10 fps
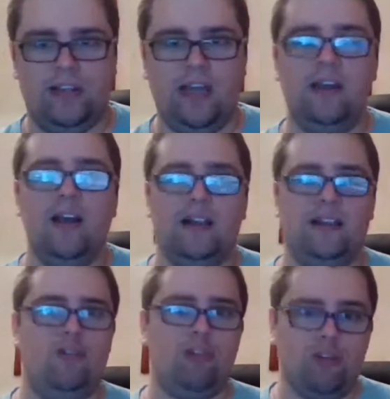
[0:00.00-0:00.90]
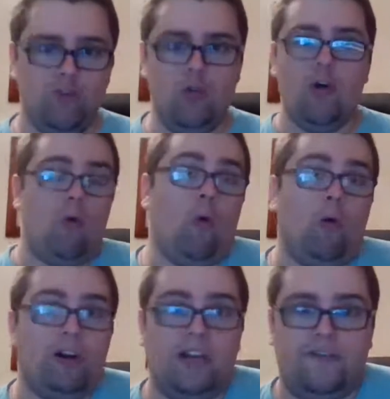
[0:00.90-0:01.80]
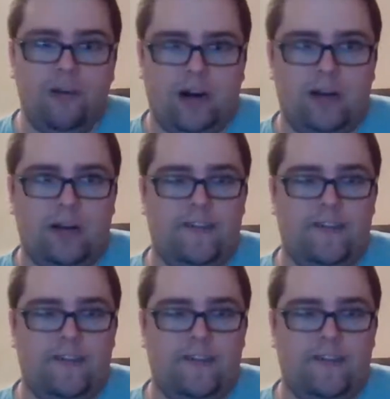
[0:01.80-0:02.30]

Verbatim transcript: thing that you can do or if you're